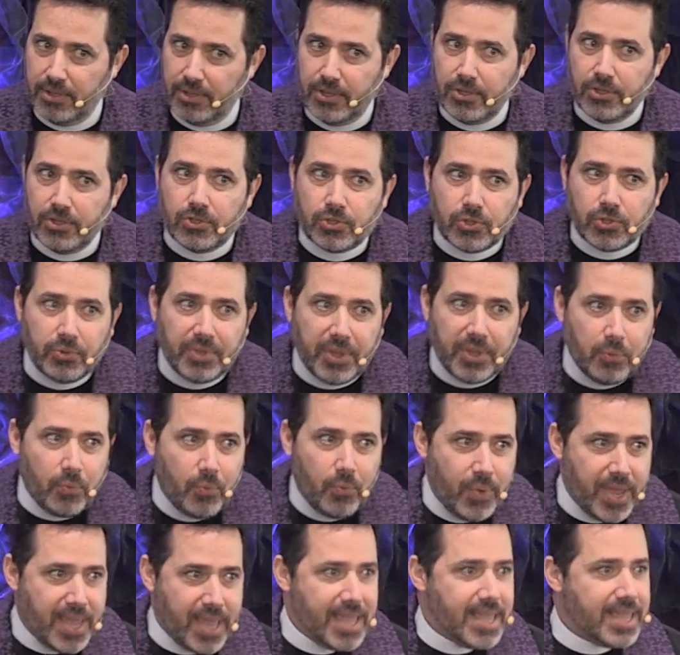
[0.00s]
so that
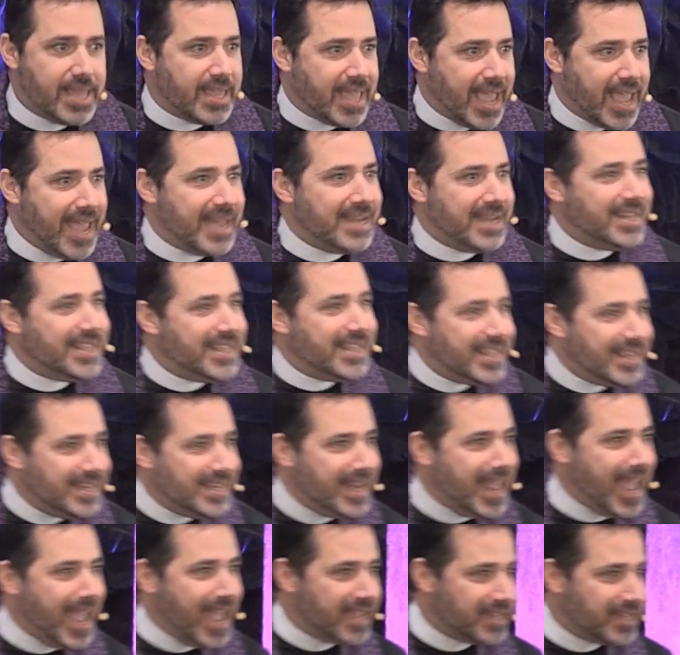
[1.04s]
we can
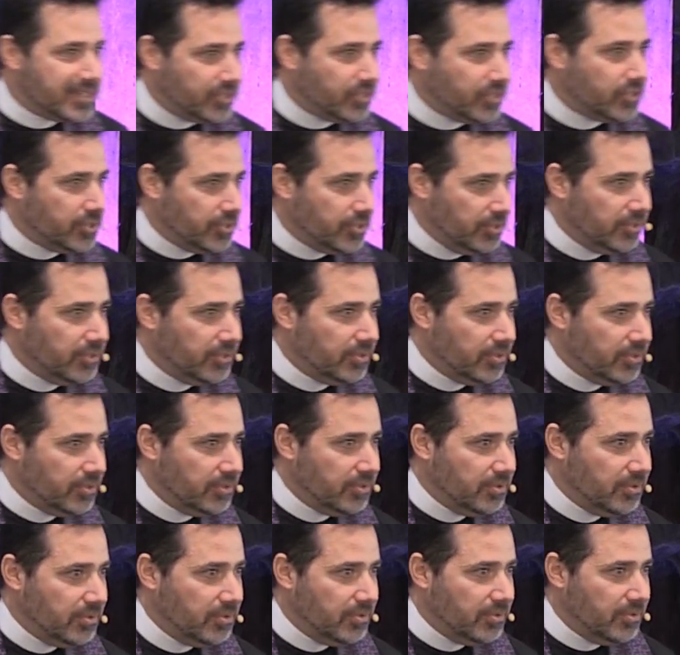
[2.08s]
connect
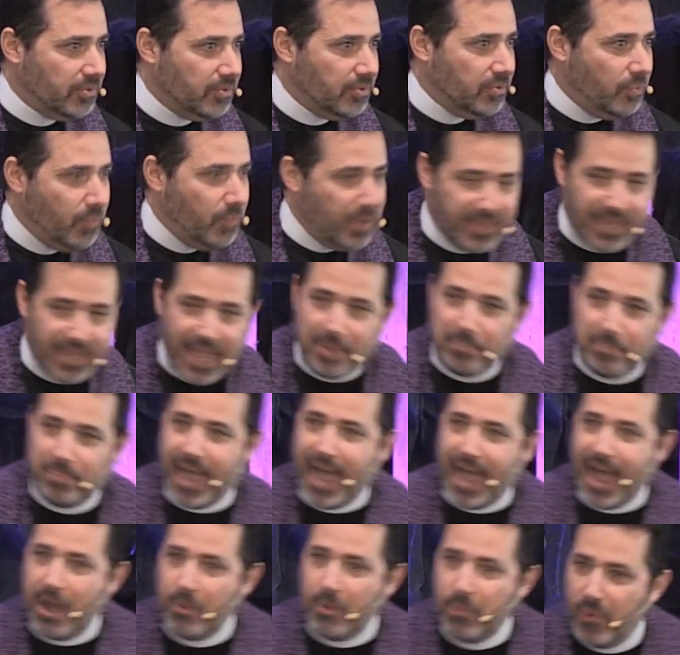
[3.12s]
with that
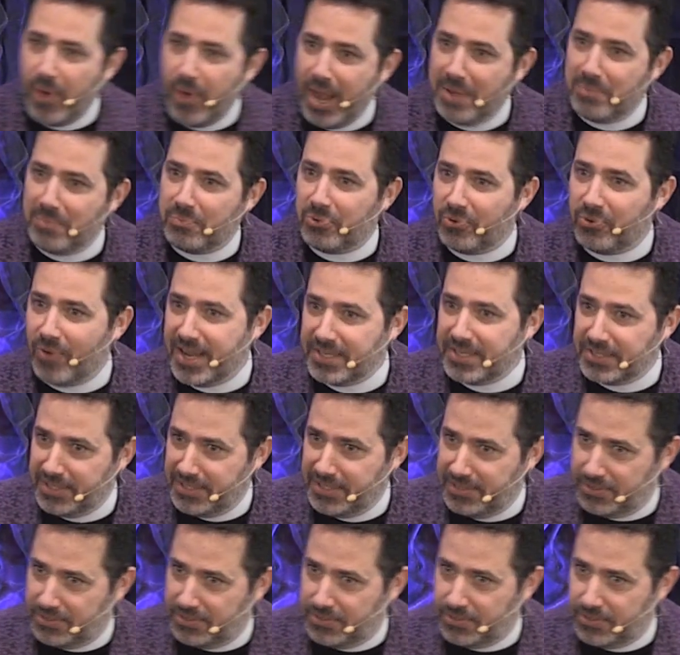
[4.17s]
power and
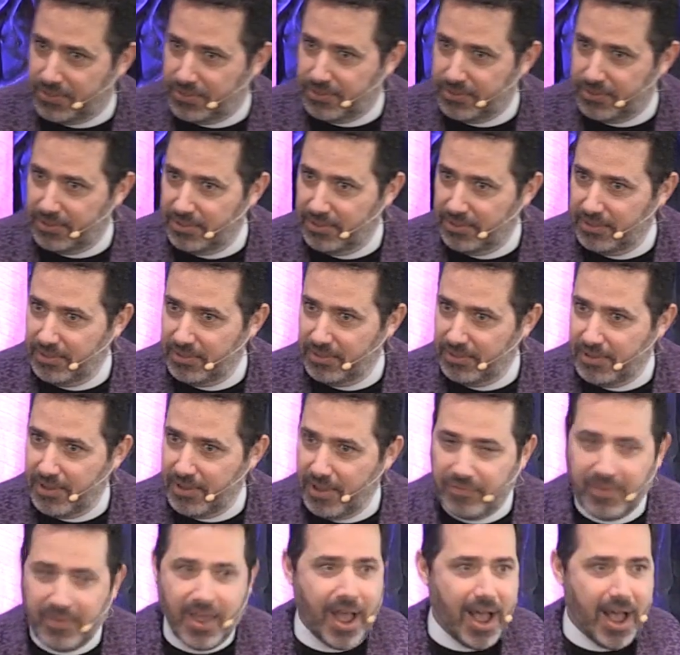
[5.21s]
presence
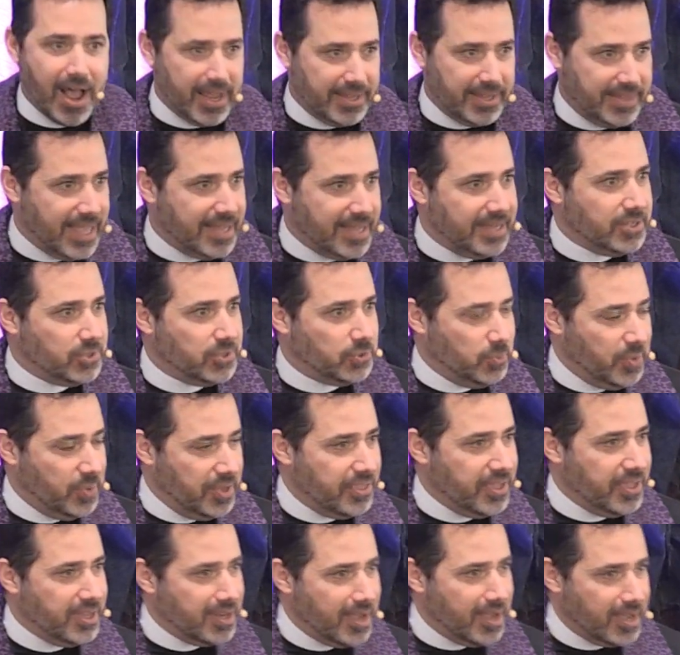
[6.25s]
of God that is
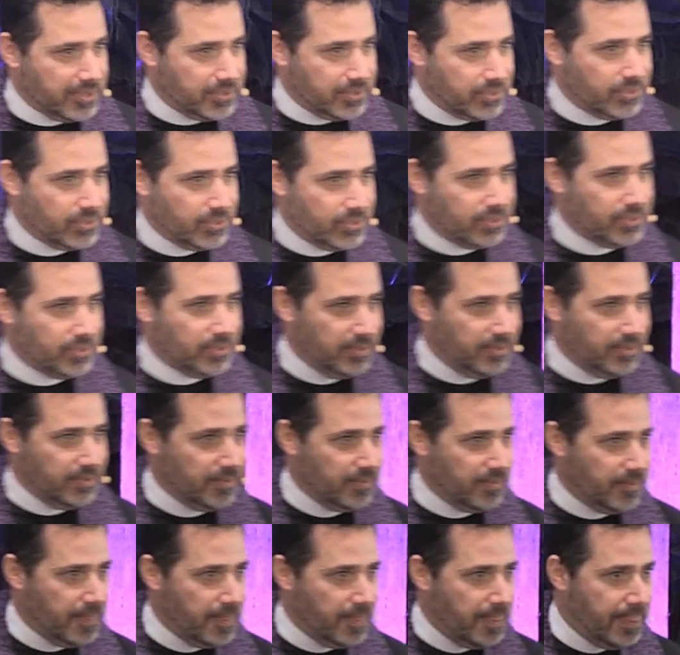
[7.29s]
within us.
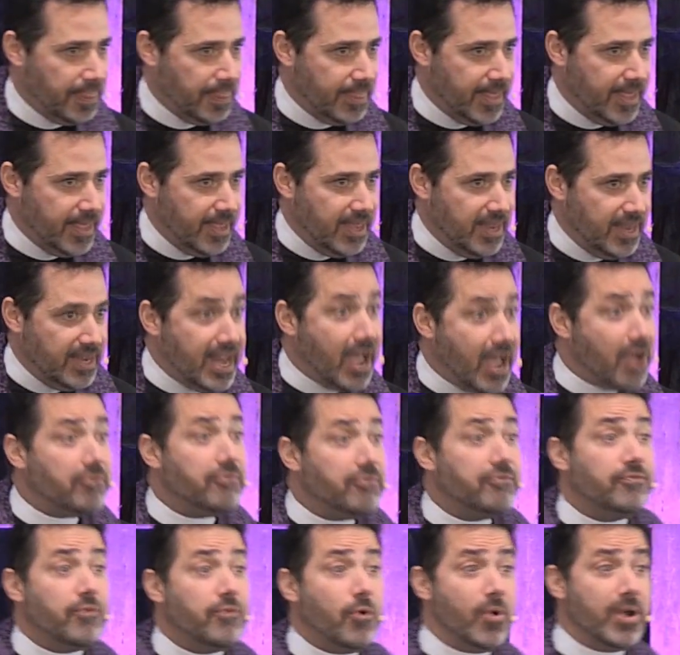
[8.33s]
Now,
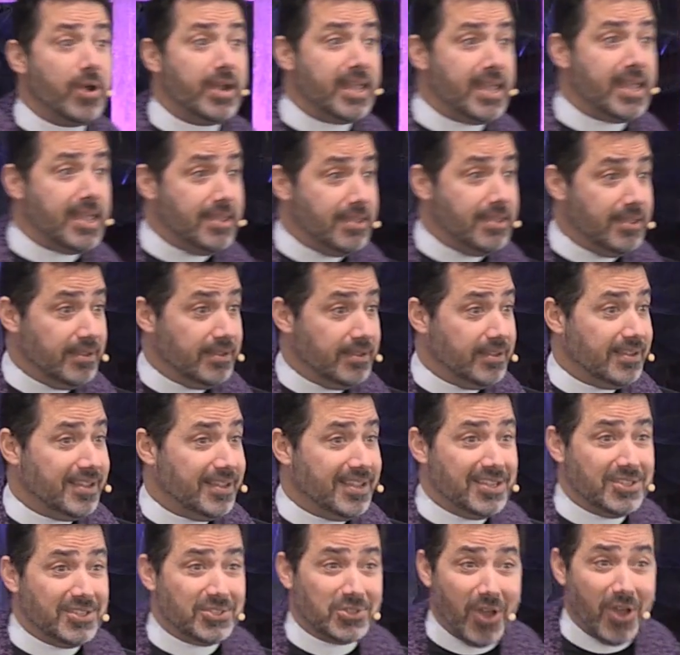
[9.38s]
40
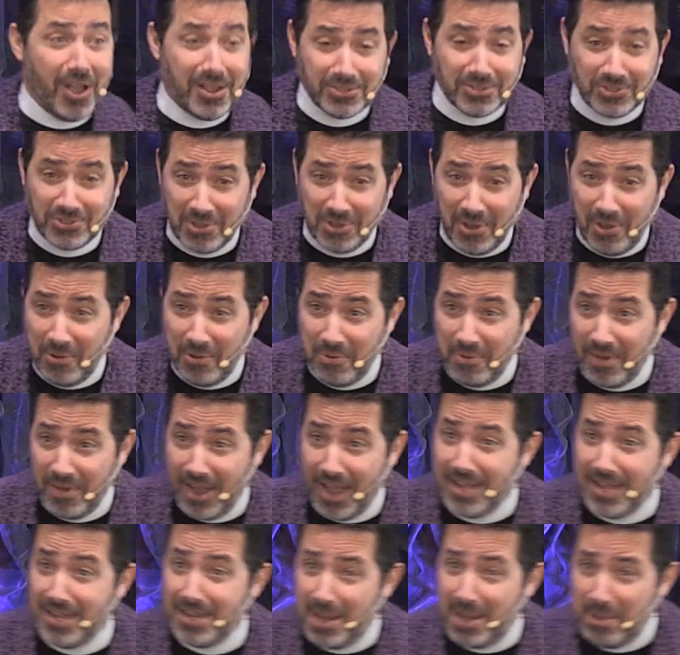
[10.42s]
is also a
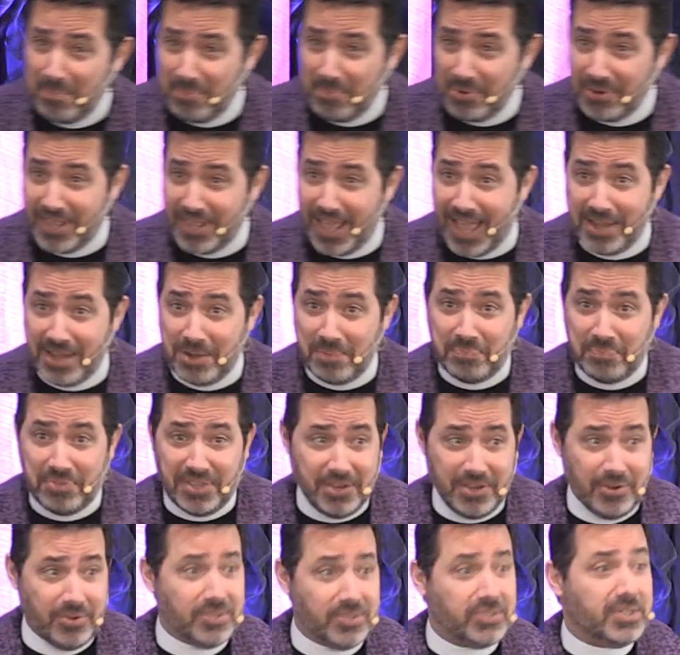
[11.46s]
number that
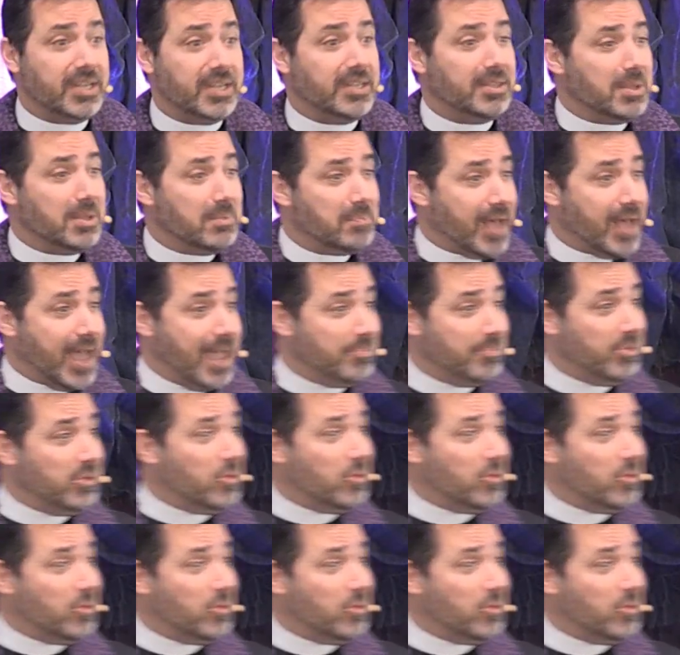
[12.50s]
appears in the Bible